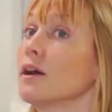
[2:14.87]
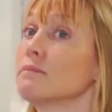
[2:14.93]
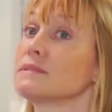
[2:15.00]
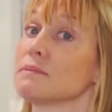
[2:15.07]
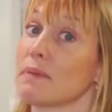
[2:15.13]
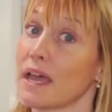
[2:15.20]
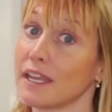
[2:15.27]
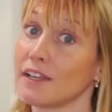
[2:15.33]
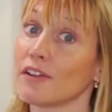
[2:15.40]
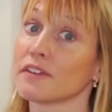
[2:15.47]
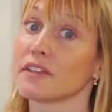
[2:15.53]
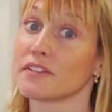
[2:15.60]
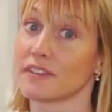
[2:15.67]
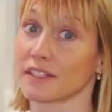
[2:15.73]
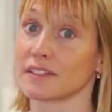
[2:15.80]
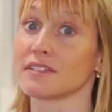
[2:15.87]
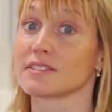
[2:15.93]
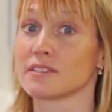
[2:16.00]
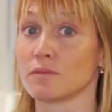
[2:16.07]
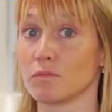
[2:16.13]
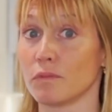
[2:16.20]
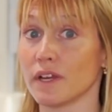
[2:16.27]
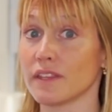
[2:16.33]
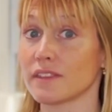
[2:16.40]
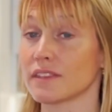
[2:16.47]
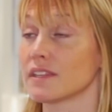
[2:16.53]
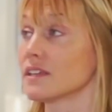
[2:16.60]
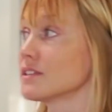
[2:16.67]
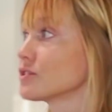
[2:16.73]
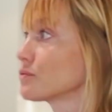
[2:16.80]
Depending on the thickness and width
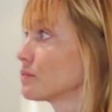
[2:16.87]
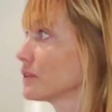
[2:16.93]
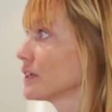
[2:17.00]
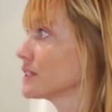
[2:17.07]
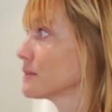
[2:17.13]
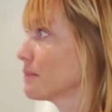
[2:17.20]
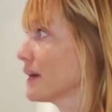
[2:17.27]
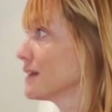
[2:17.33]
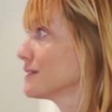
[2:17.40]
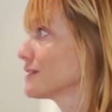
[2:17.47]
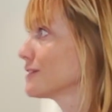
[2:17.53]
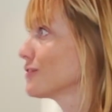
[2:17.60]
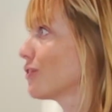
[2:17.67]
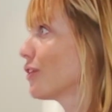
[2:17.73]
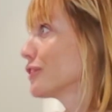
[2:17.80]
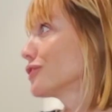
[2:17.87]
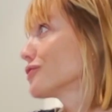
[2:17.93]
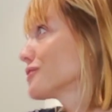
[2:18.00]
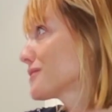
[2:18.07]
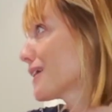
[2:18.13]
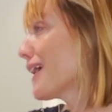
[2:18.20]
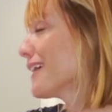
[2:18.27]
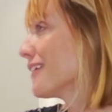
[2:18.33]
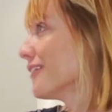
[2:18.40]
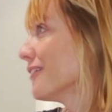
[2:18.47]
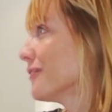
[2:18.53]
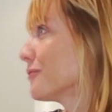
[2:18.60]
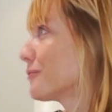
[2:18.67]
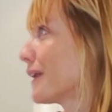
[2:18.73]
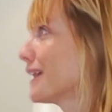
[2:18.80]
is really dependent on your
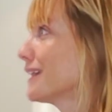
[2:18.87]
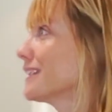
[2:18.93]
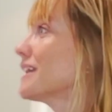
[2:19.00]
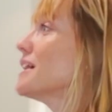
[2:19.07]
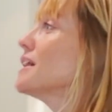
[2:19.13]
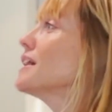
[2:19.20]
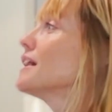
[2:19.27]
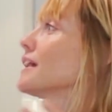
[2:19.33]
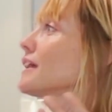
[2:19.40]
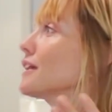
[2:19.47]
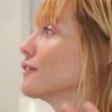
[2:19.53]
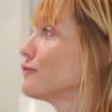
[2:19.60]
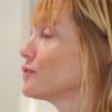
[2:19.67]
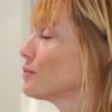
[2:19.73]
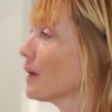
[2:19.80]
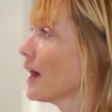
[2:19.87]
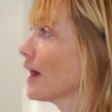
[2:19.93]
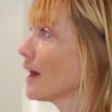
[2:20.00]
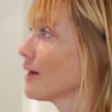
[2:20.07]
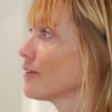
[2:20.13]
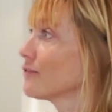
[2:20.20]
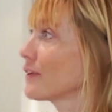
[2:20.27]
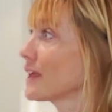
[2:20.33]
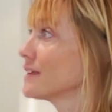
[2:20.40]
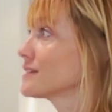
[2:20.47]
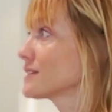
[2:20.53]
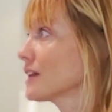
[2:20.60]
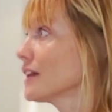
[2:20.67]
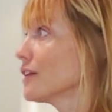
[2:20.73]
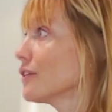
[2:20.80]
style, right? If you have a
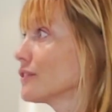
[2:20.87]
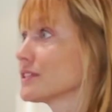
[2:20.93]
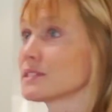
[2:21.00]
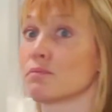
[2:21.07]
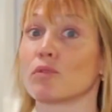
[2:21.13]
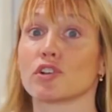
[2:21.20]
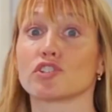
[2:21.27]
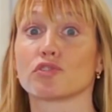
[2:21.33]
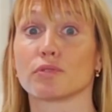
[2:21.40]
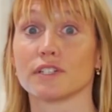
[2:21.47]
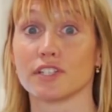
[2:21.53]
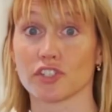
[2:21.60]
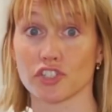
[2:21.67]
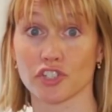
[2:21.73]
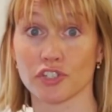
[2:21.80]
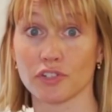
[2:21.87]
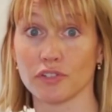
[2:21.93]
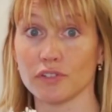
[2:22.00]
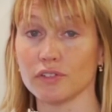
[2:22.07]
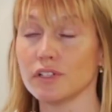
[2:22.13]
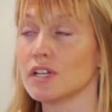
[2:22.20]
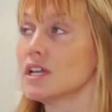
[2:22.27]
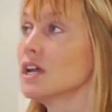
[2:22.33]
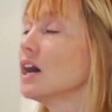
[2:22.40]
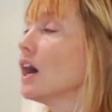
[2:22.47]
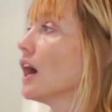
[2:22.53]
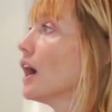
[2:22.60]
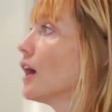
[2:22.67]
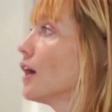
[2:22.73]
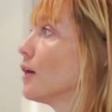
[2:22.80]
style that's more traditional
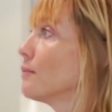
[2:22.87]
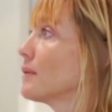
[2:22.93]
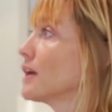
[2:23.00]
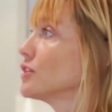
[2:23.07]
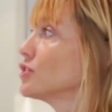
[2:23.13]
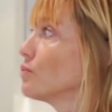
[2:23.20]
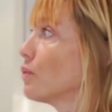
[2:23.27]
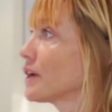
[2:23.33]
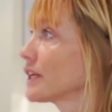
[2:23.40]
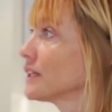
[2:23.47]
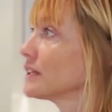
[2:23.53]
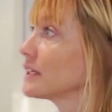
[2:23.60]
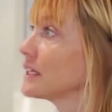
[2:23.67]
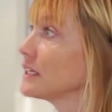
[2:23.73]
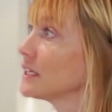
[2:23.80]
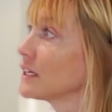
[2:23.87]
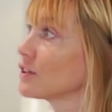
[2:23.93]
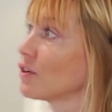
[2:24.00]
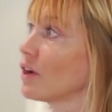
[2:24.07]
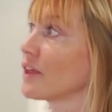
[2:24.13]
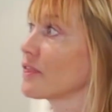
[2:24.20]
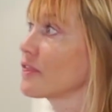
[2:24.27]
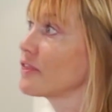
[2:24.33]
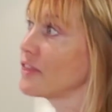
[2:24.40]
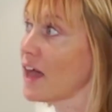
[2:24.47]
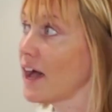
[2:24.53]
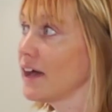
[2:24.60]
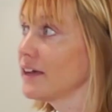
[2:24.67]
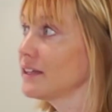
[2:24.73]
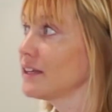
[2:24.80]
and you want to lean in on
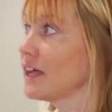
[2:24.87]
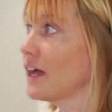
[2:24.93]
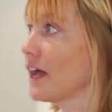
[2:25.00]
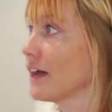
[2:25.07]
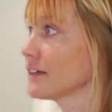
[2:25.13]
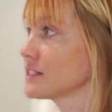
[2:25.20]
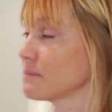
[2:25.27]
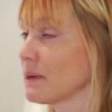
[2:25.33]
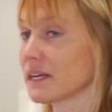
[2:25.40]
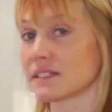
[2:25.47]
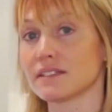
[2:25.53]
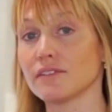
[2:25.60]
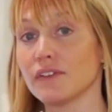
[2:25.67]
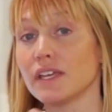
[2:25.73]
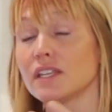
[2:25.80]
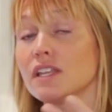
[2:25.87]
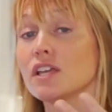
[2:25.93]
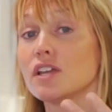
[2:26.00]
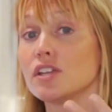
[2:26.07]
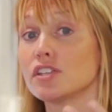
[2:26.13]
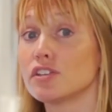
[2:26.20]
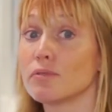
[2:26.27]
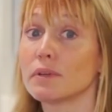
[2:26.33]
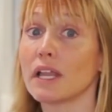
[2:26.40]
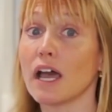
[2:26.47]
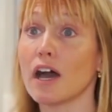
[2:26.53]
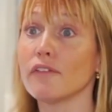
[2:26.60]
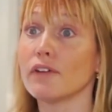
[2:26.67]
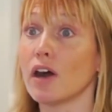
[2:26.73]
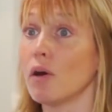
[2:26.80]
that aspect of it, you would
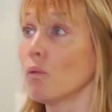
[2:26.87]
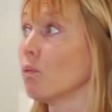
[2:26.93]
have a